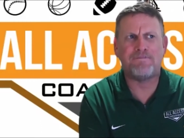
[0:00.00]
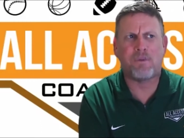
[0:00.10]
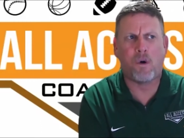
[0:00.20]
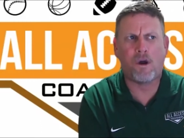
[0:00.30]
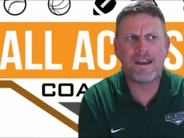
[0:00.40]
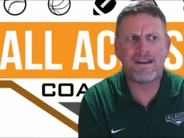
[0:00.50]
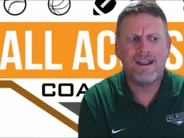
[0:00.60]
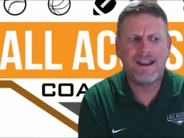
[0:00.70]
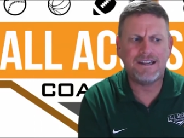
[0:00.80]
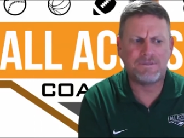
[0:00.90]
boy
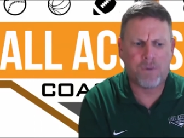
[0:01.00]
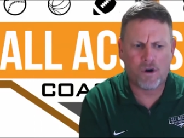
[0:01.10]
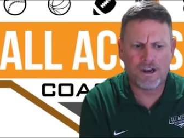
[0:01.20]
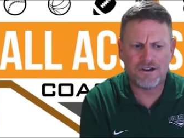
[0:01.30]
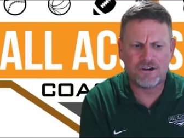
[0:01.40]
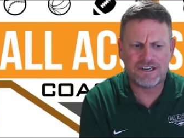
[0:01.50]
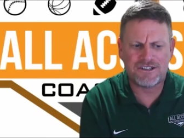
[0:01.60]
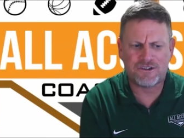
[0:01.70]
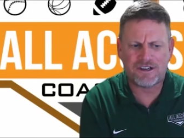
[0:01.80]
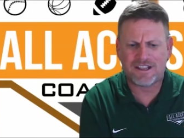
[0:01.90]
is born in your
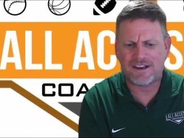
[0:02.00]
district,